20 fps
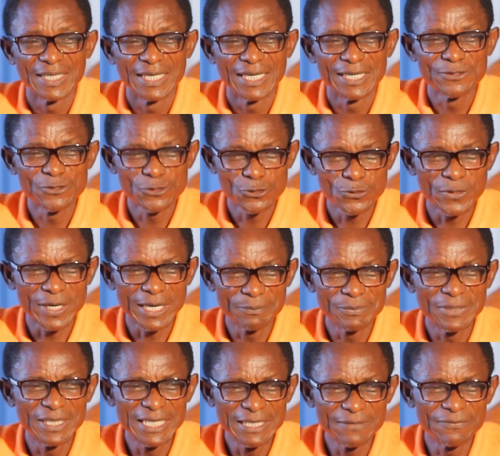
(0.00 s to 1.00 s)
And so I
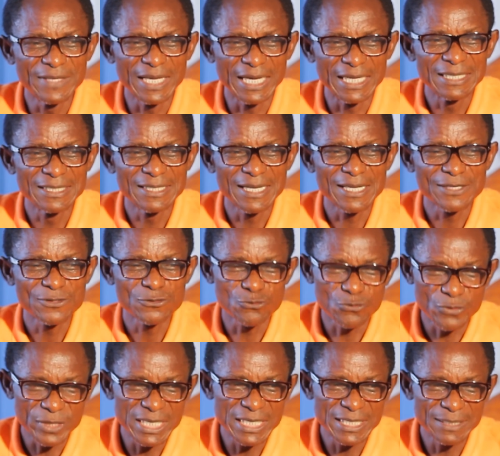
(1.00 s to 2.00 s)
believe that it has
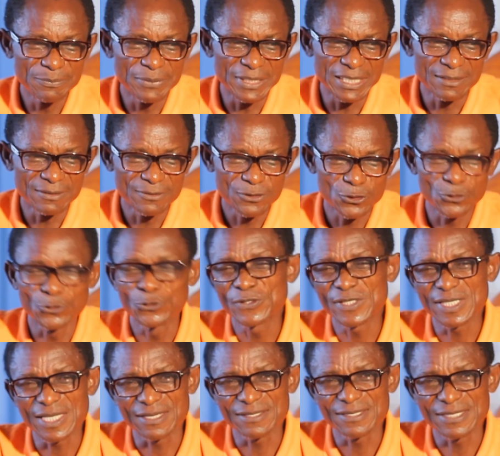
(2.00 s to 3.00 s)
really been so
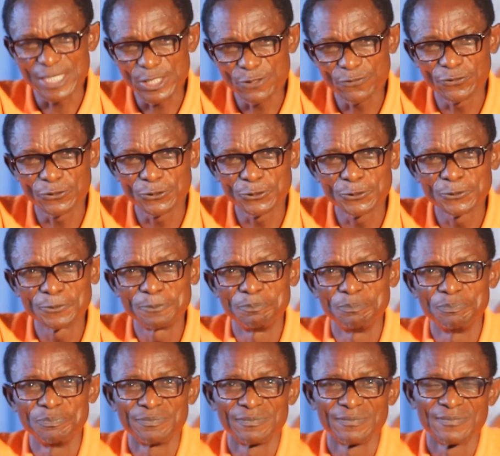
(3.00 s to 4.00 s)
successful.
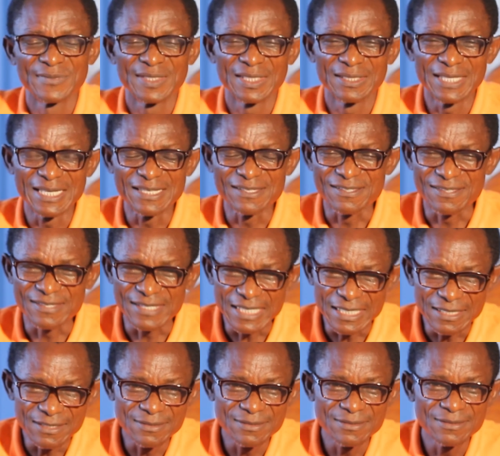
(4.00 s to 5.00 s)
The
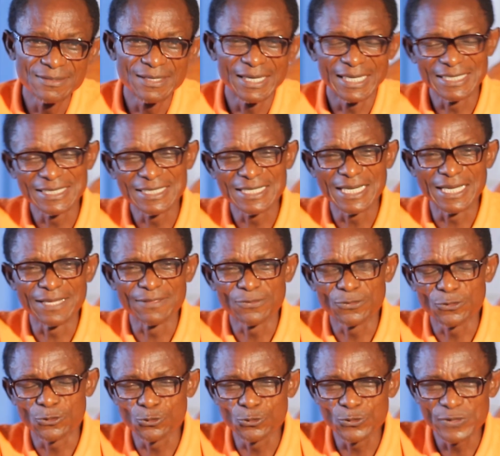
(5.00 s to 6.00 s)
zeal and the
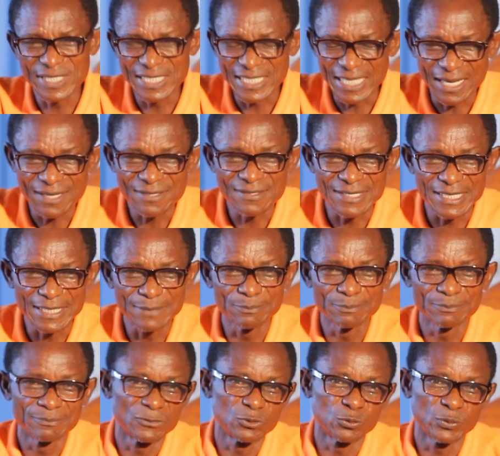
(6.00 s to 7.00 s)

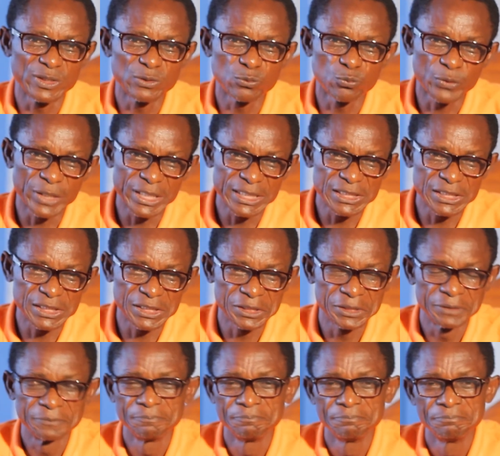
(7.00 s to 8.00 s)
enthusiasm with which
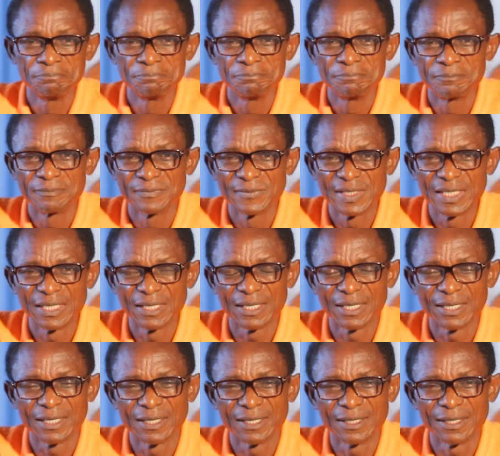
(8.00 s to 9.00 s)

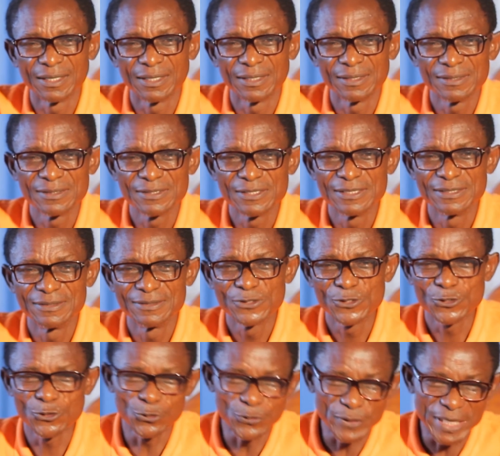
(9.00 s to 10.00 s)
uh,
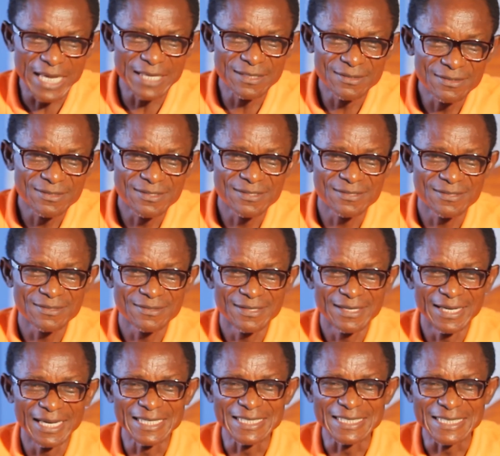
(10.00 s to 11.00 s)
students
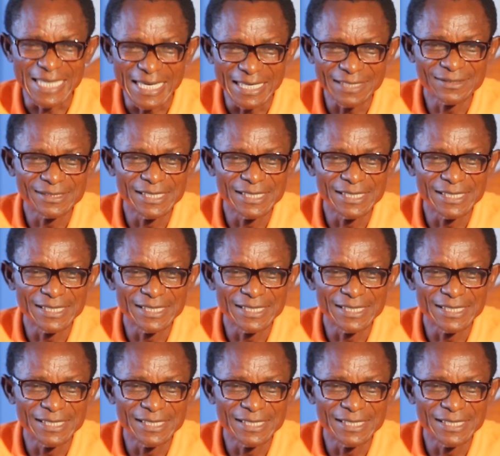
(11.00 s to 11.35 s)
engage